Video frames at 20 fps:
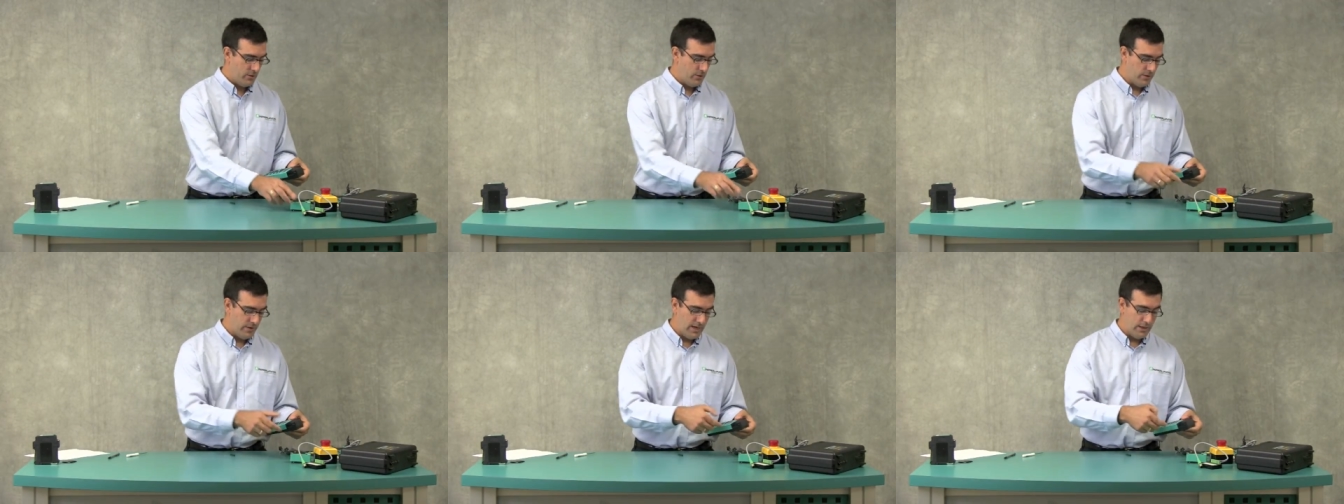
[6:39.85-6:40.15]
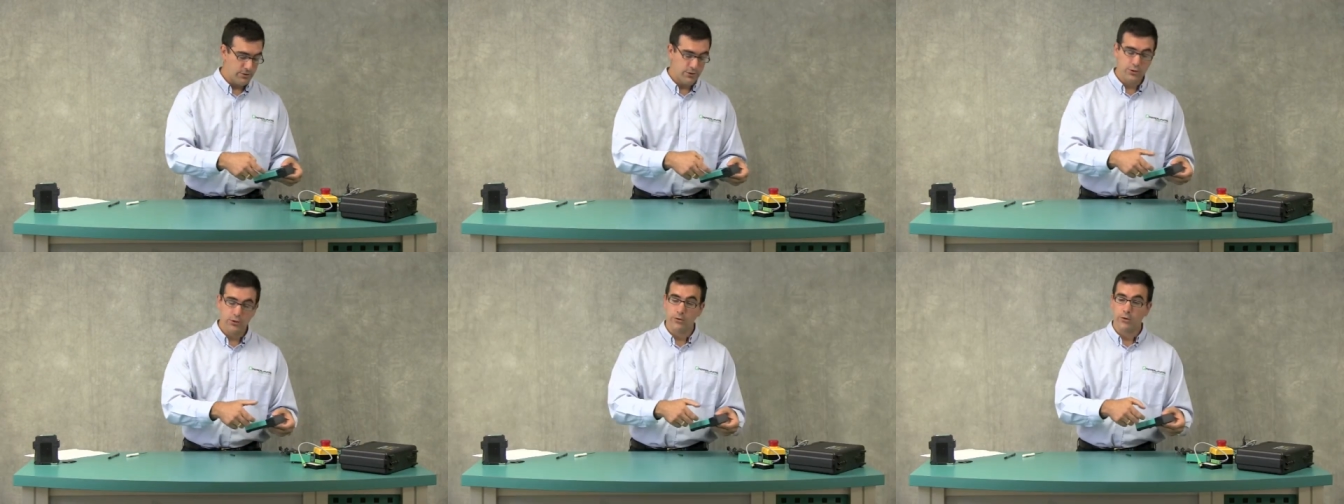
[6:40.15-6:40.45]

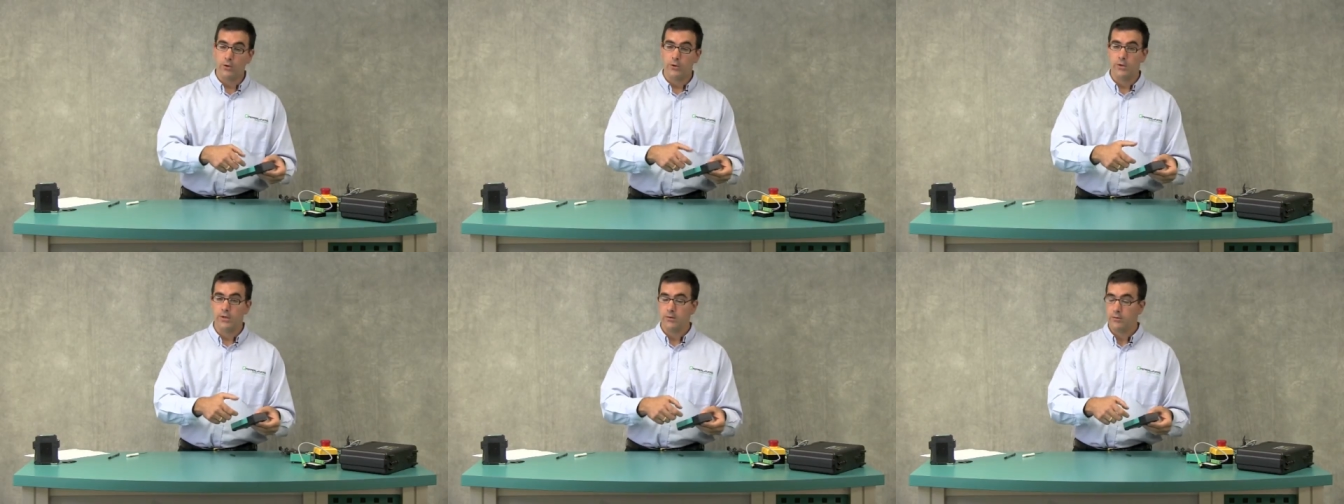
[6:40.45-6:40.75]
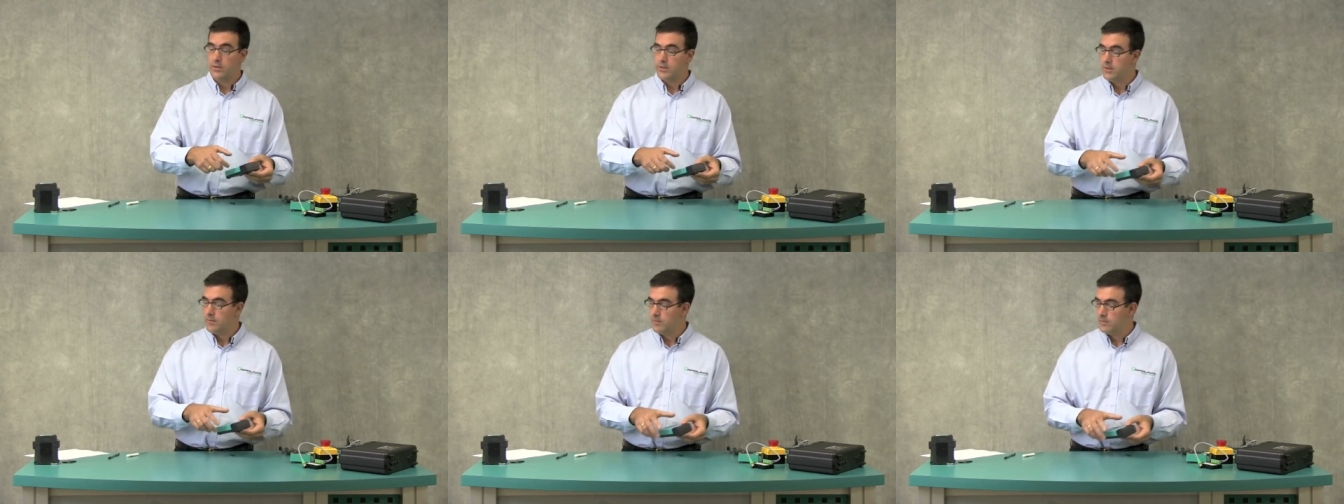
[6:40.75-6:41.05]
without
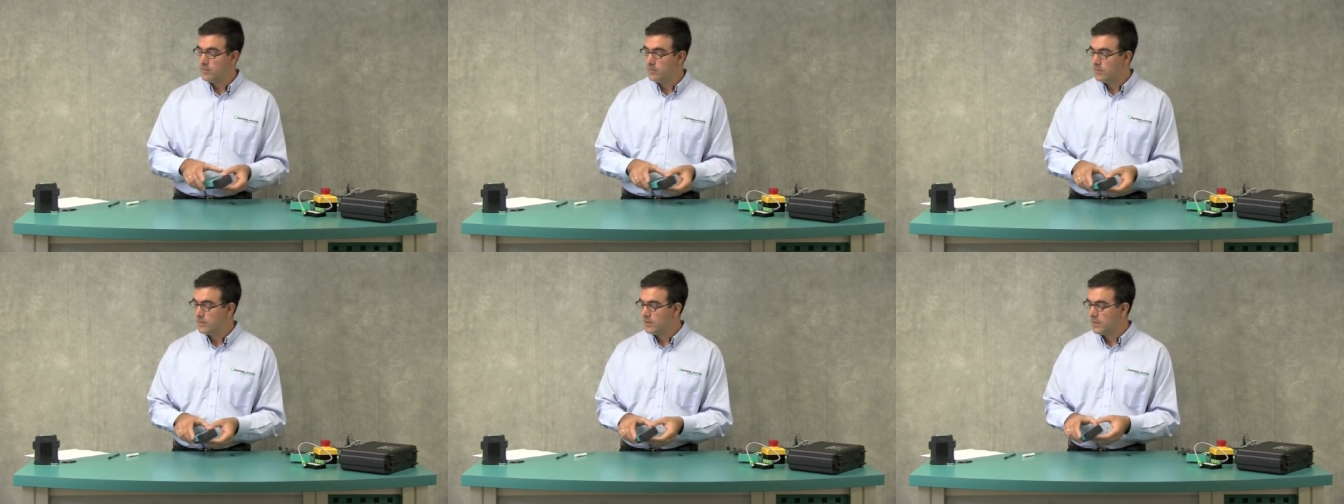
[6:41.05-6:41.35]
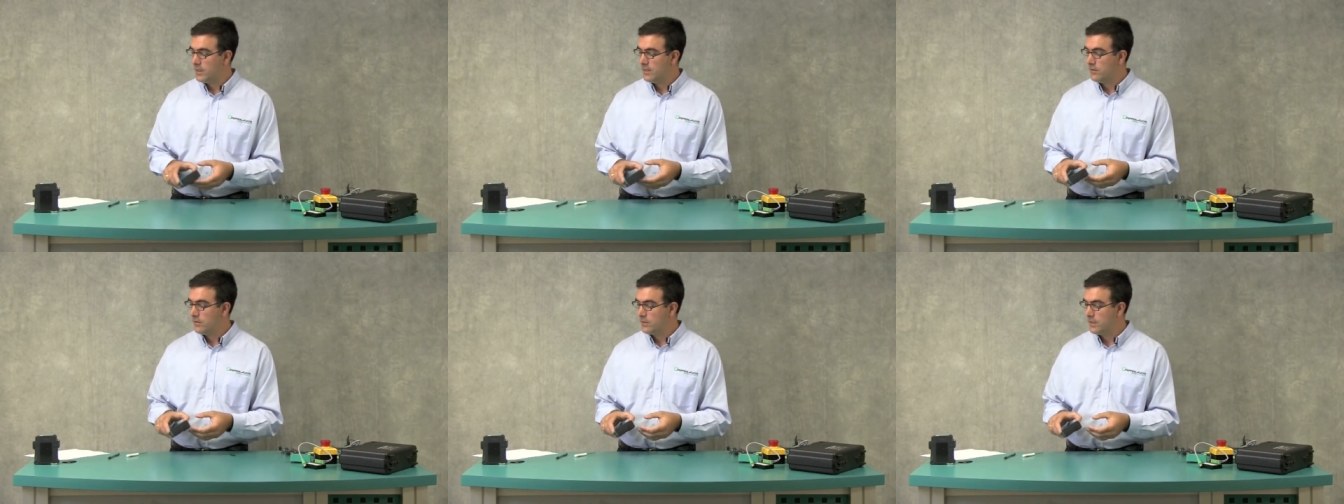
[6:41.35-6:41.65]
scrolling with the
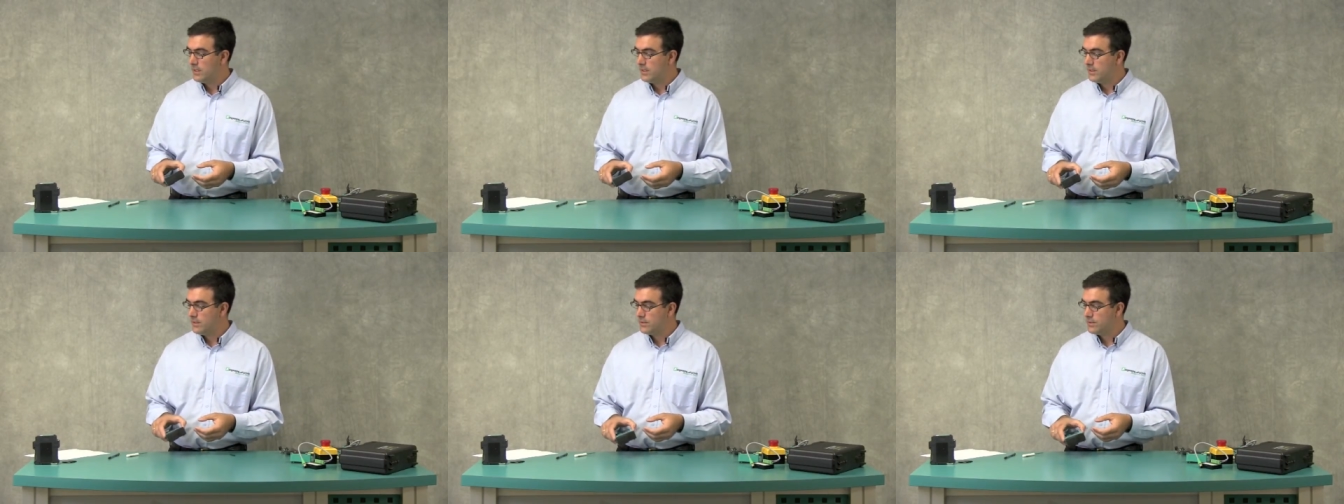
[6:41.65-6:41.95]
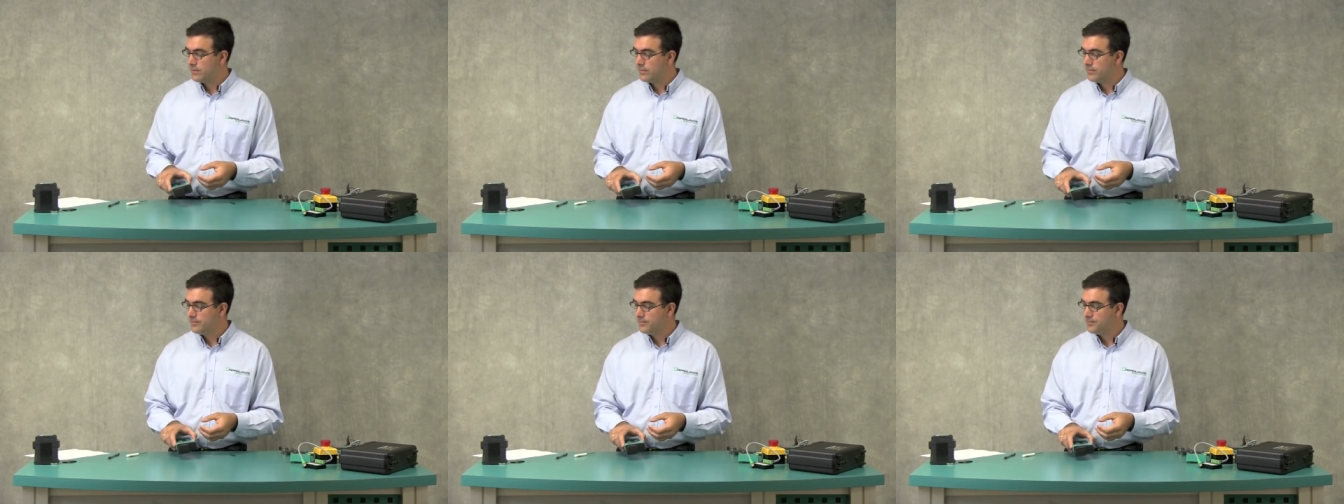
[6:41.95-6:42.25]
arrow
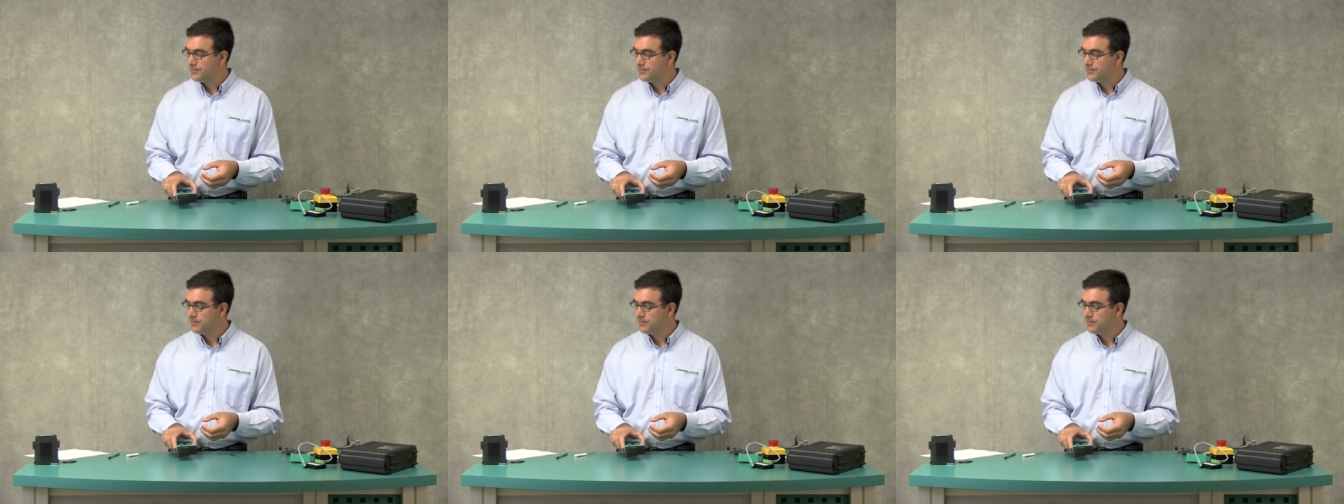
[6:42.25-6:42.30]
keys.